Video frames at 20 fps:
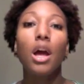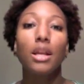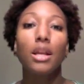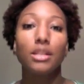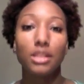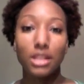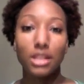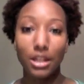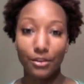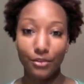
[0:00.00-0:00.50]

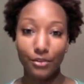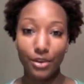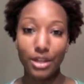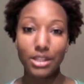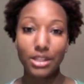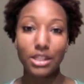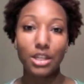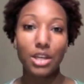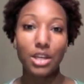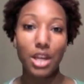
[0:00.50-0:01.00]
different
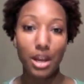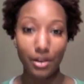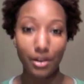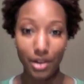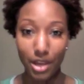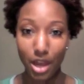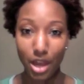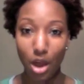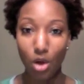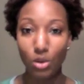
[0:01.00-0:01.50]

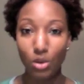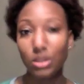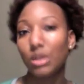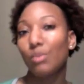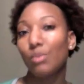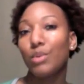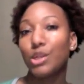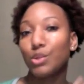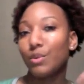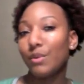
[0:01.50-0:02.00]
scenarios in
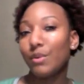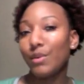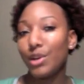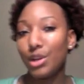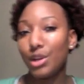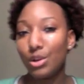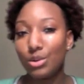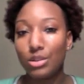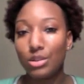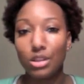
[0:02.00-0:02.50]
which we would
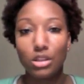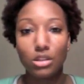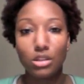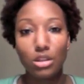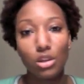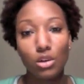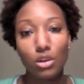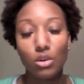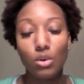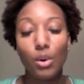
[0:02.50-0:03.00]
use the
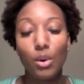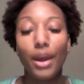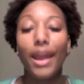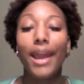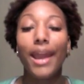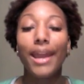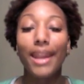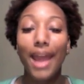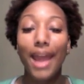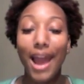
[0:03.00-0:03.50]
two
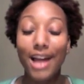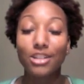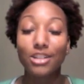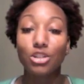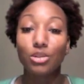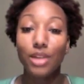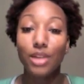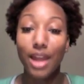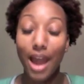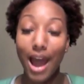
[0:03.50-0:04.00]
and
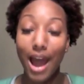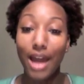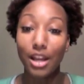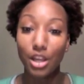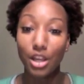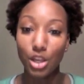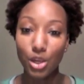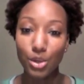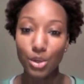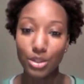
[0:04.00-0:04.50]
actually how
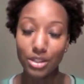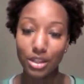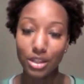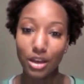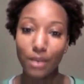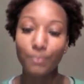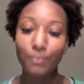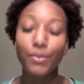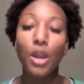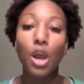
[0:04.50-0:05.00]
to use
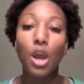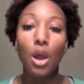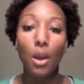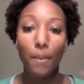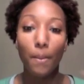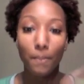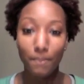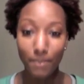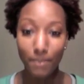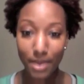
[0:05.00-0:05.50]
them.
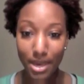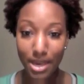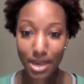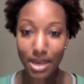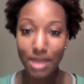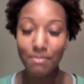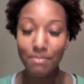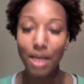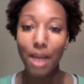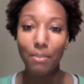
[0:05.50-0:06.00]

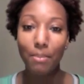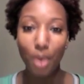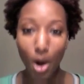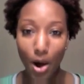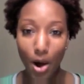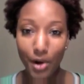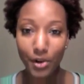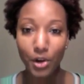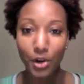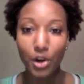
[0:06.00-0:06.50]
Me, my
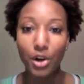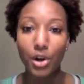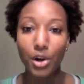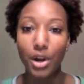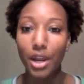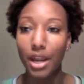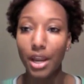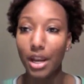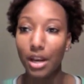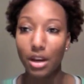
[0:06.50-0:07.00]
partner,
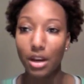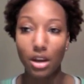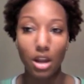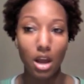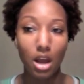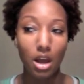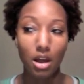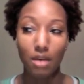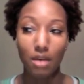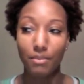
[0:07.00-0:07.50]
and
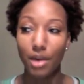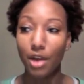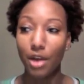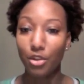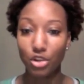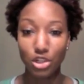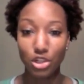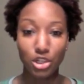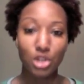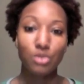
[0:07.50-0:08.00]

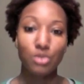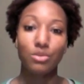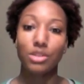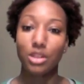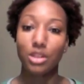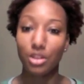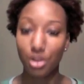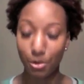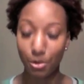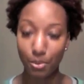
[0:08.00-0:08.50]
other students
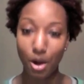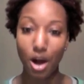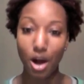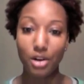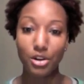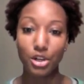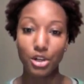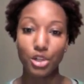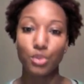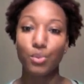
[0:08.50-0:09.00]
and their
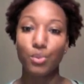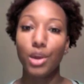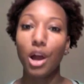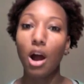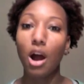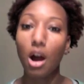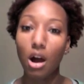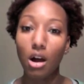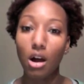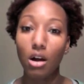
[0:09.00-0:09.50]
partners, we
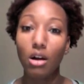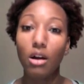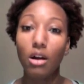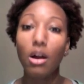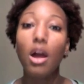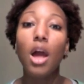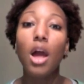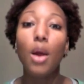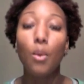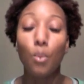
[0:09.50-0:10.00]
all
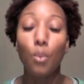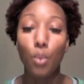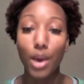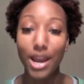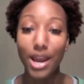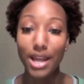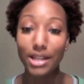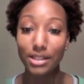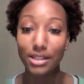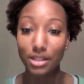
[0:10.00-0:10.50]

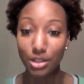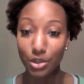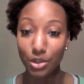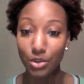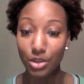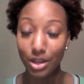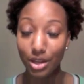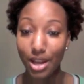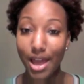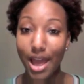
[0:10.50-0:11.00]
went into
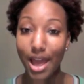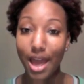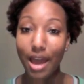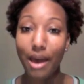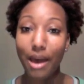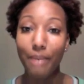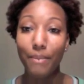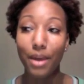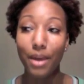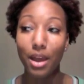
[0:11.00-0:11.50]
the
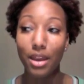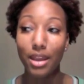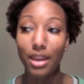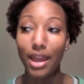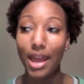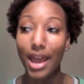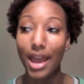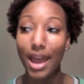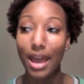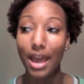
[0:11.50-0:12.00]
lab, and
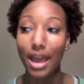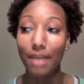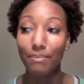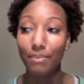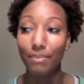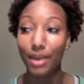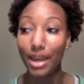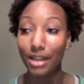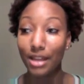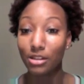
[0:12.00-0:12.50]
they had
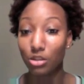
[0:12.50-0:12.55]
beds